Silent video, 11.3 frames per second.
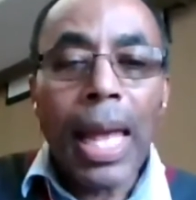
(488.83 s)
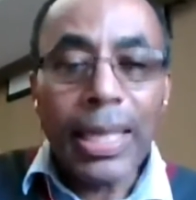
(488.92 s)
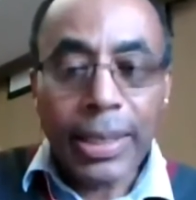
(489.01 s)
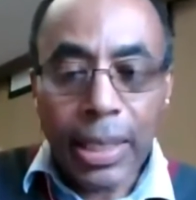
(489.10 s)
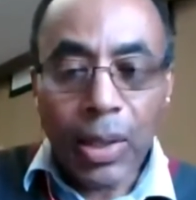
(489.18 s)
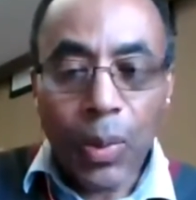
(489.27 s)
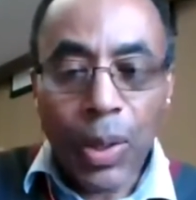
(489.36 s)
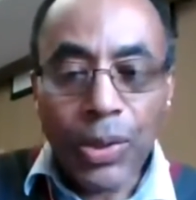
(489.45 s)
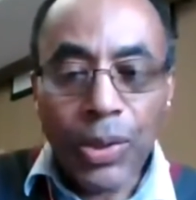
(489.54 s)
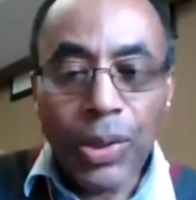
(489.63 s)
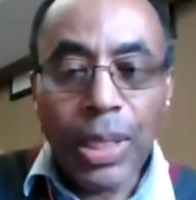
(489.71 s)
asking
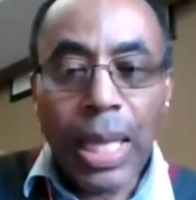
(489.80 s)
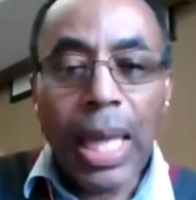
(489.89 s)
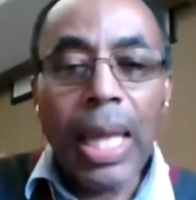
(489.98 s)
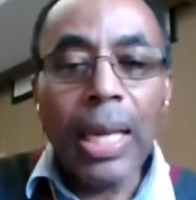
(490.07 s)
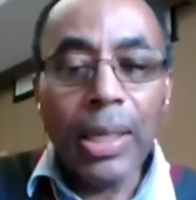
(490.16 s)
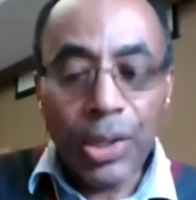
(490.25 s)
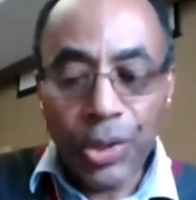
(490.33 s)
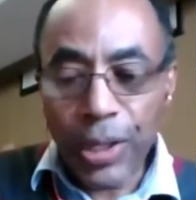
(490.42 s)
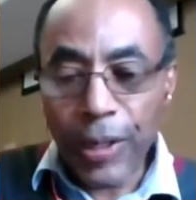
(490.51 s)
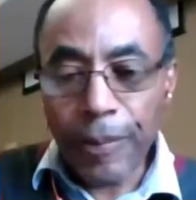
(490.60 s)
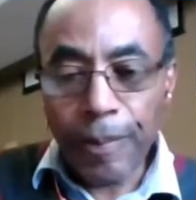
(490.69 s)
questions and
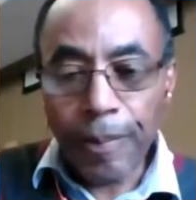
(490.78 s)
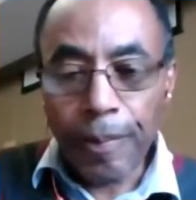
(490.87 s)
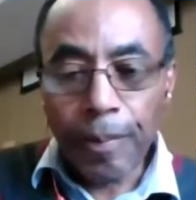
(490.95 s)
listening.